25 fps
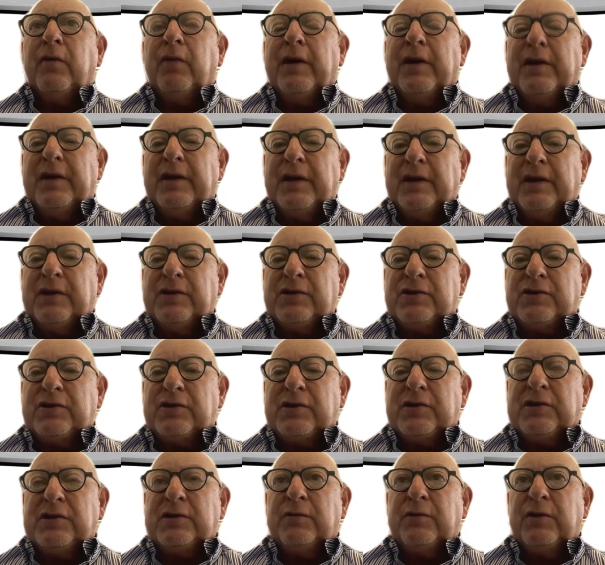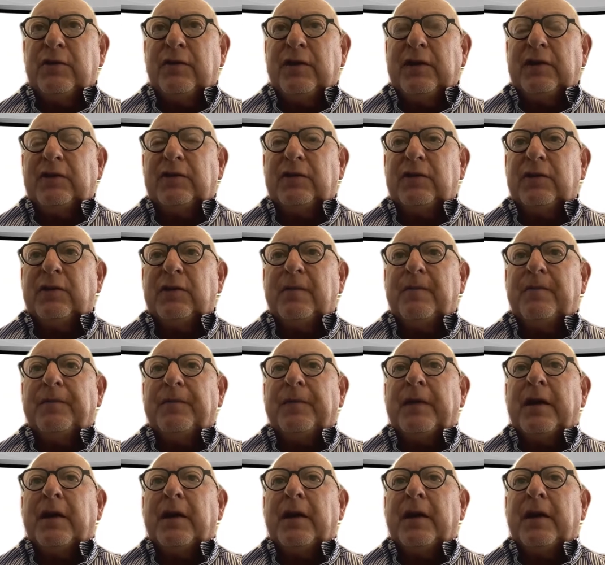where the industry is moving to,